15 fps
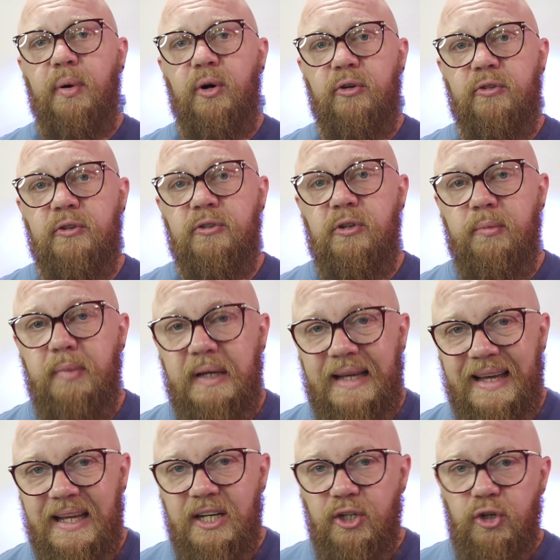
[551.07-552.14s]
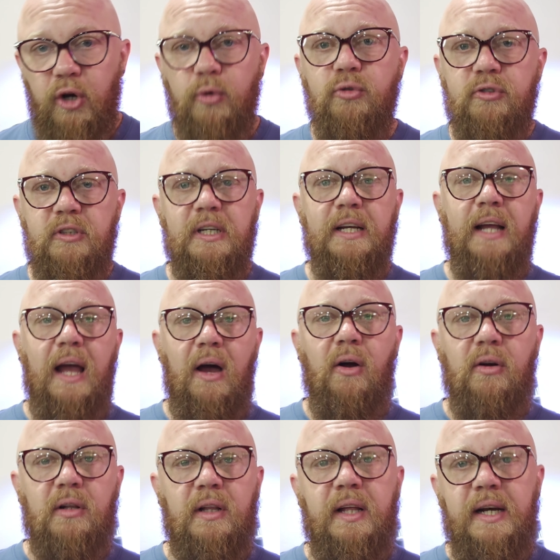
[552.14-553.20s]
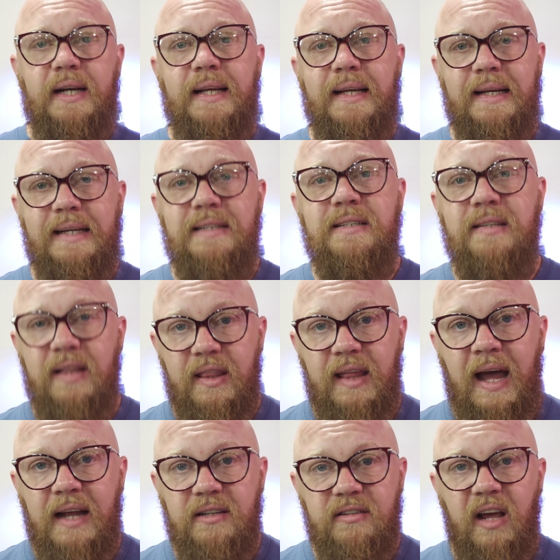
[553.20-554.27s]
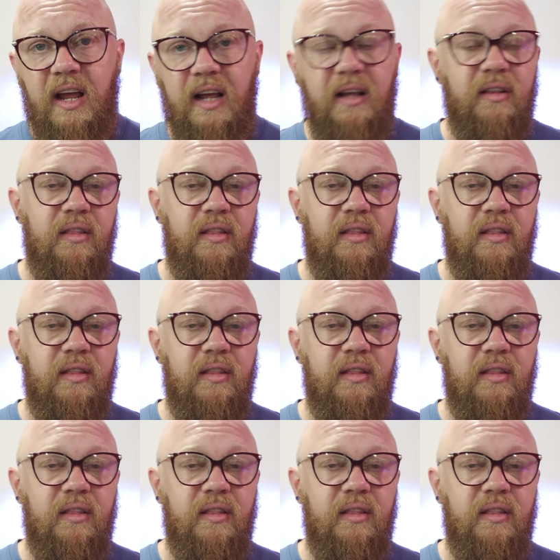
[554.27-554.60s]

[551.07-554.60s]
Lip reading: person to begin dosing alkalinity into that tank